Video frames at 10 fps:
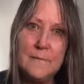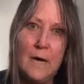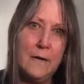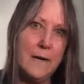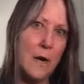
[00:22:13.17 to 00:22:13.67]

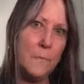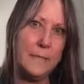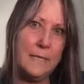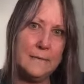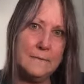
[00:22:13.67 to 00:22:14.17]
on an
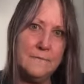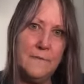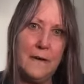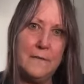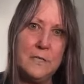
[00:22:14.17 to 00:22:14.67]
airplane
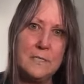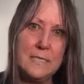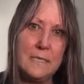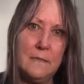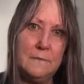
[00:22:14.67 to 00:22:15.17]
5 years
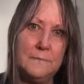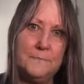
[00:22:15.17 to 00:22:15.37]
ago.